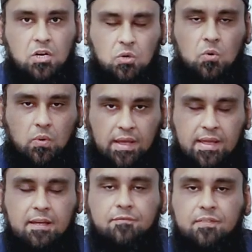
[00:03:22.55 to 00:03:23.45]
to
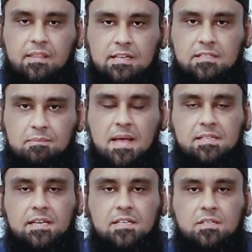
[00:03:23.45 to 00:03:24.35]
give this
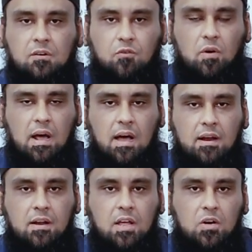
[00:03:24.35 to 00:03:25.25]
message of
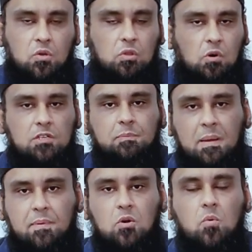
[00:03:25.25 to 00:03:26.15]
Quran to those
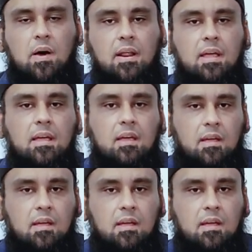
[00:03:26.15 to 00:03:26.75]
people who are